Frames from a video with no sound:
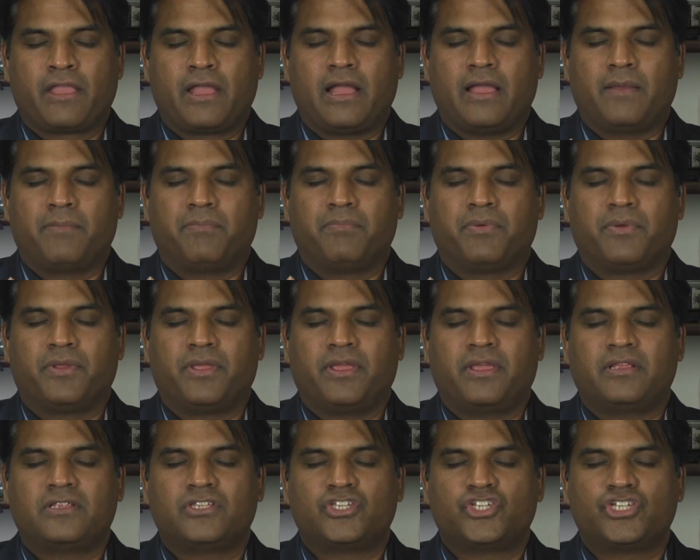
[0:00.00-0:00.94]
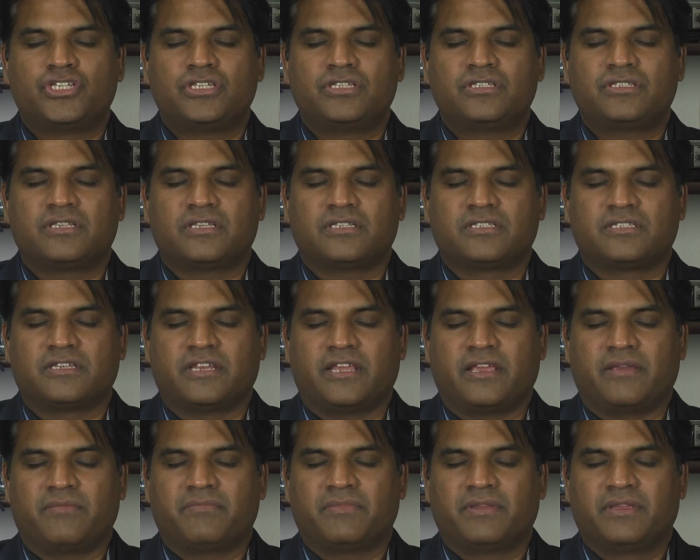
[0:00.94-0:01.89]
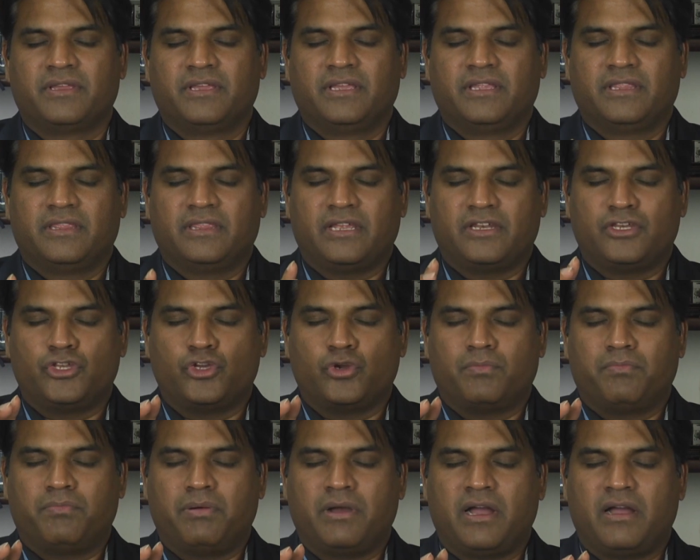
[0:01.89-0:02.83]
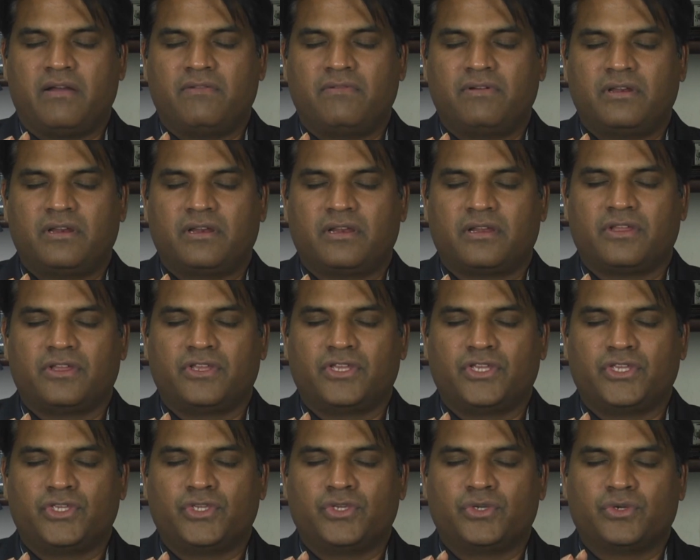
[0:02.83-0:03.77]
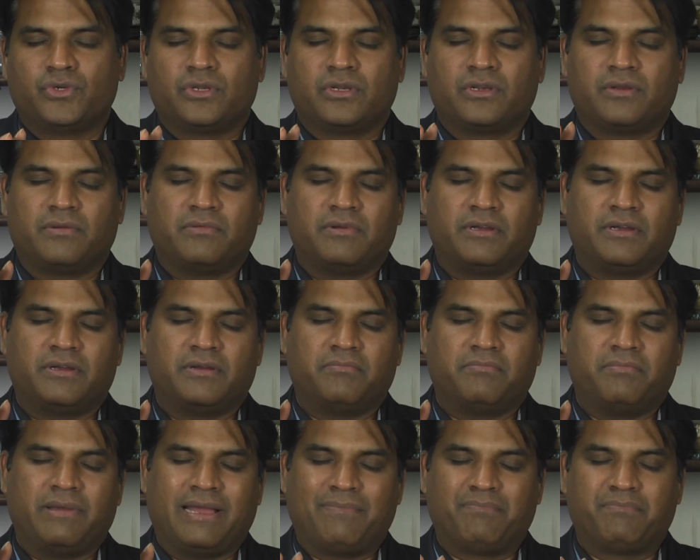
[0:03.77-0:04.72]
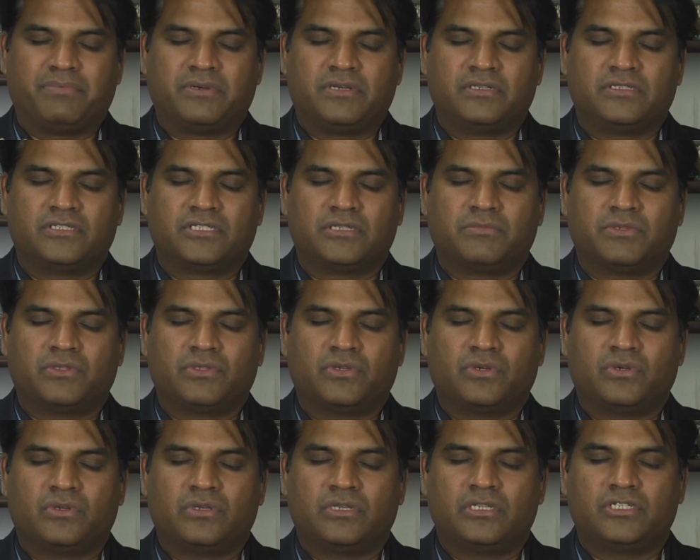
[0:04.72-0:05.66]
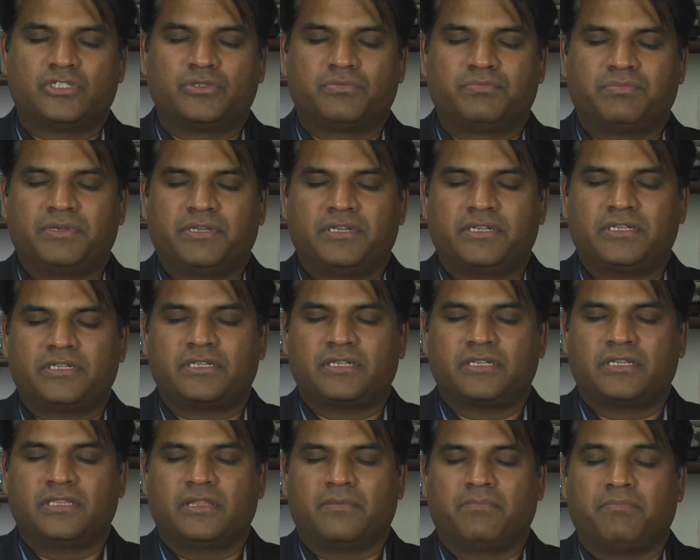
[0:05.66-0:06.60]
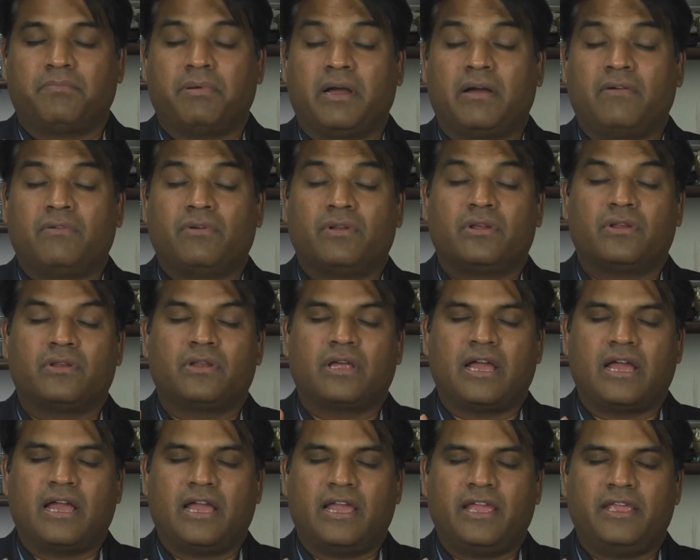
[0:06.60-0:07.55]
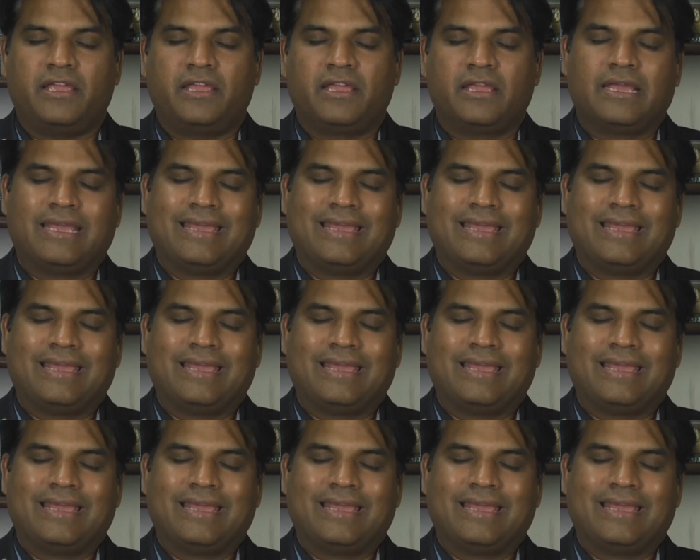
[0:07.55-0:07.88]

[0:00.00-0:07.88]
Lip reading: I pray in Jesus' name that your power, your baptism of the Holy Spirit, the power on high,